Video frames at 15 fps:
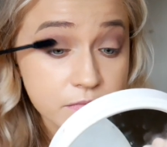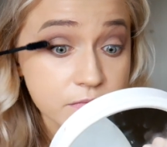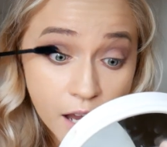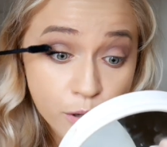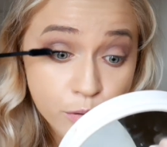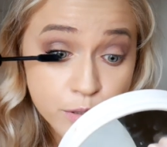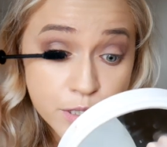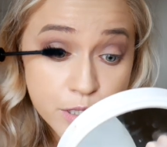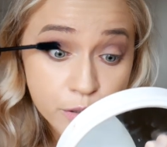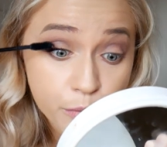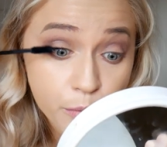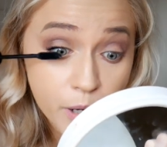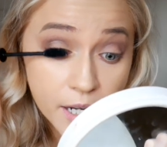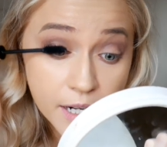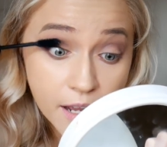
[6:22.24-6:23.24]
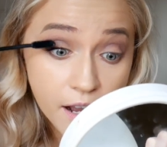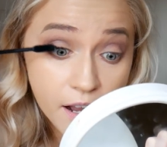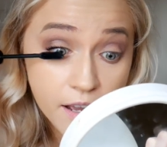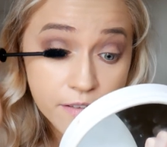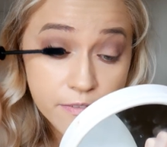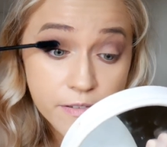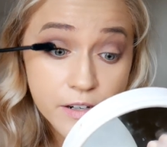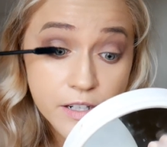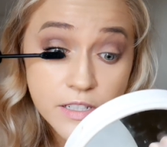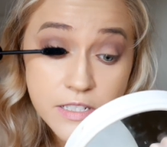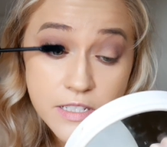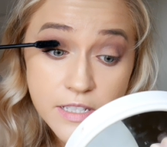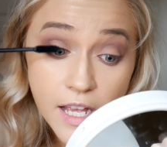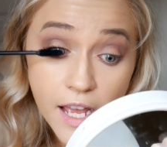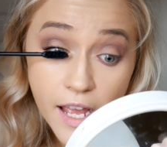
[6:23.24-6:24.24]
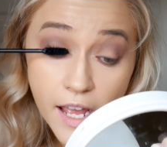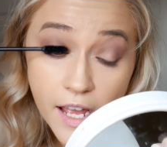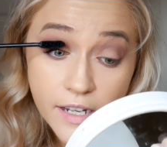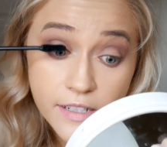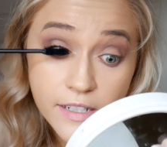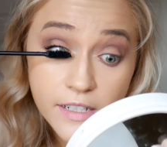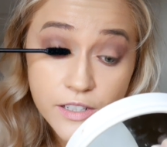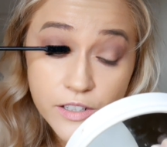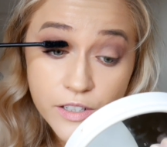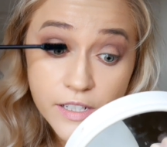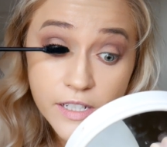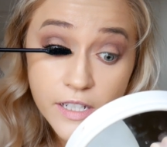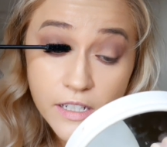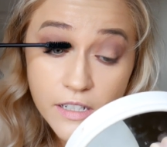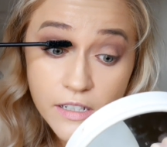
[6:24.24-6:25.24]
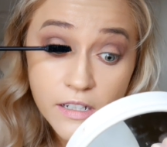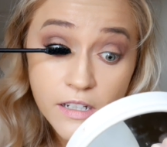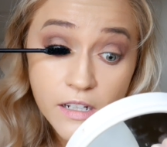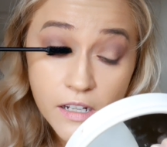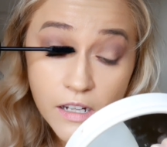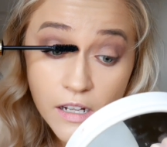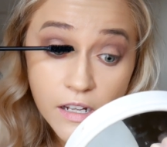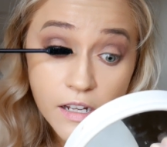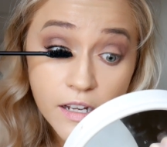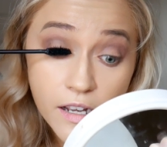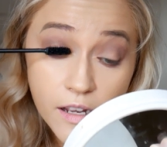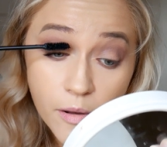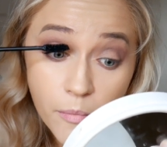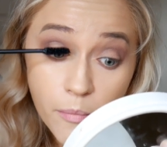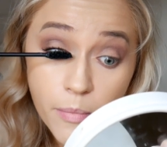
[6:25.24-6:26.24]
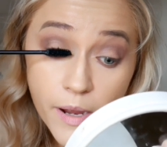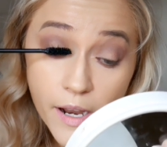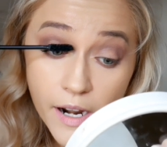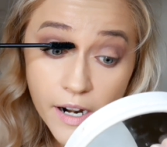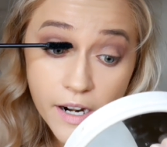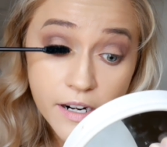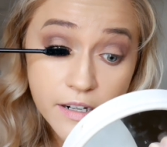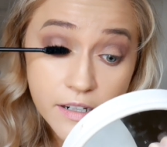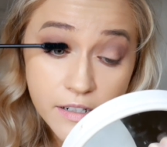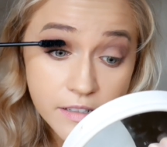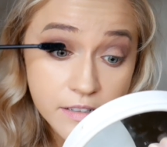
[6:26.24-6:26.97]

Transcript: I will do one eye first and then you can compare.